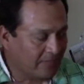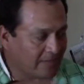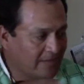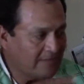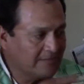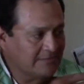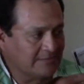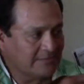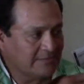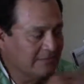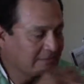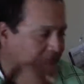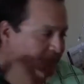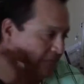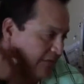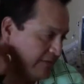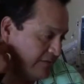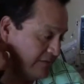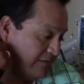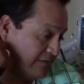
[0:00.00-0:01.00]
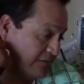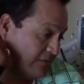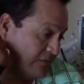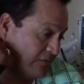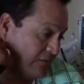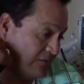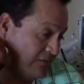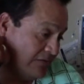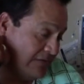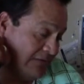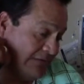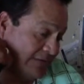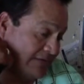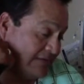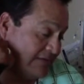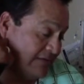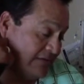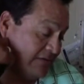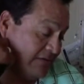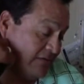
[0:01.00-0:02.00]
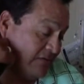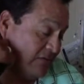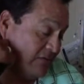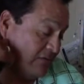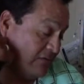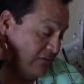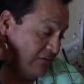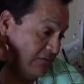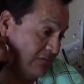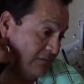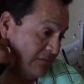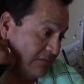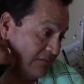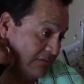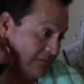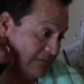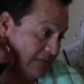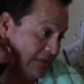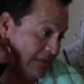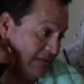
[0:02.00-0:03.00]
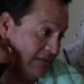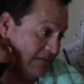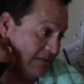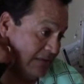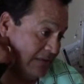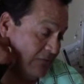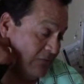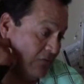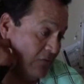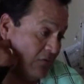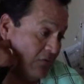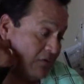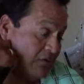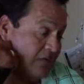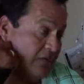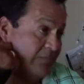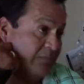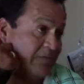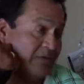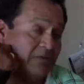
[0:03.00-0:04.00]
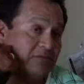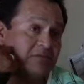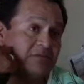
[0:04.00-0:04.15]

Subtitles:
got to the middle of the road. Next thing you know, I woke up and it